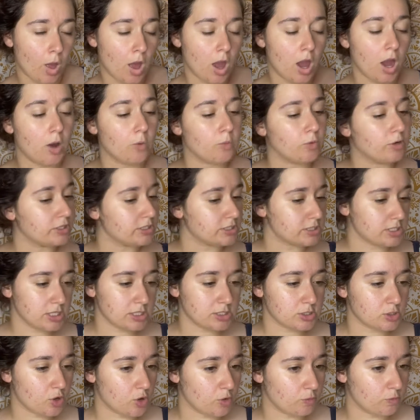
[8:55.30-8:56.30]
I want to say
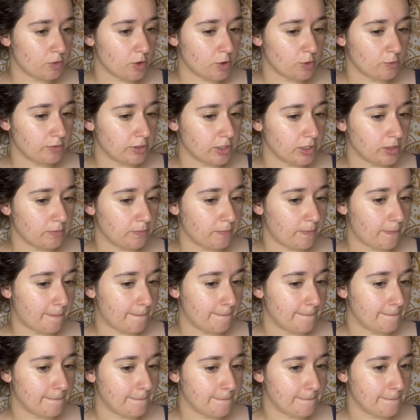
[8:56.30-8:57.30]
it's called roving.
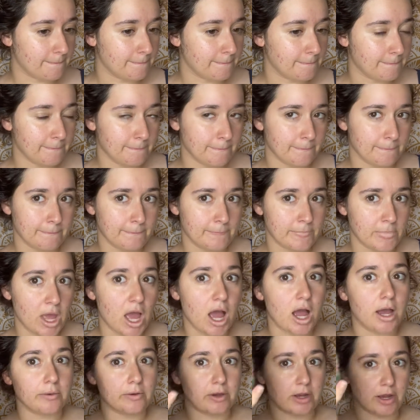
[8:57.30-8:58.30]

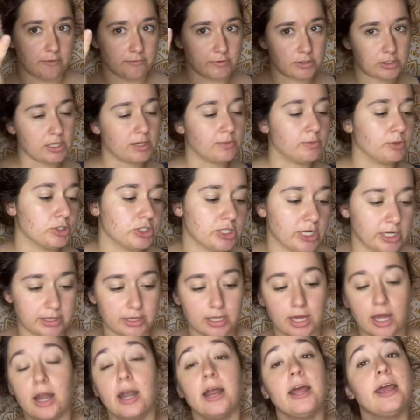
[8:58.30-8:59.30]
I'm gonna have to double check
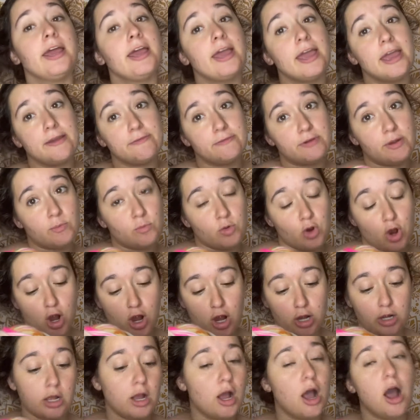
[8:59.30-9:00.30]
that. If I'm
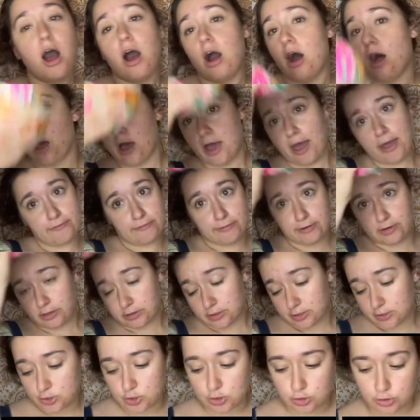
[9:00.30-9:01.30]
wrong, I'll have it on
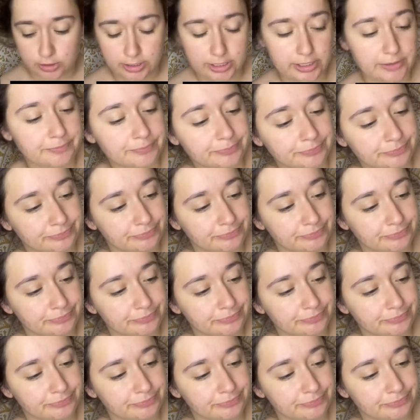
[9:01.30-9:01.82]
the screen.